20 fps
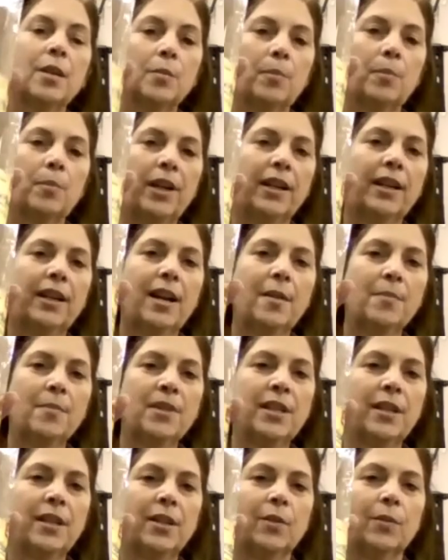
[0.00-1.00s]
but it
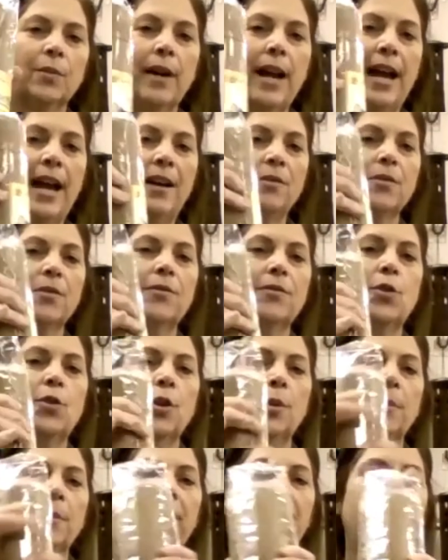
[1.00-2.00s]
comes in a round
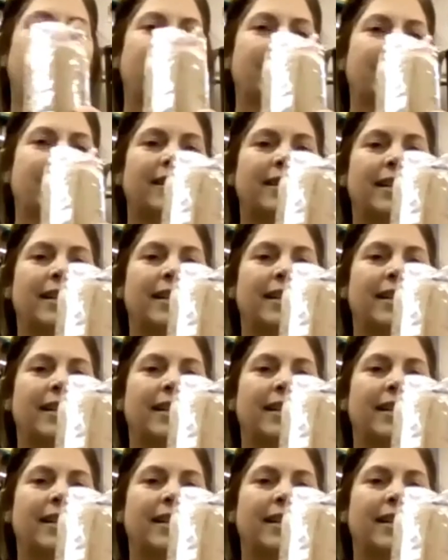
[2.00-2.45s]
formula.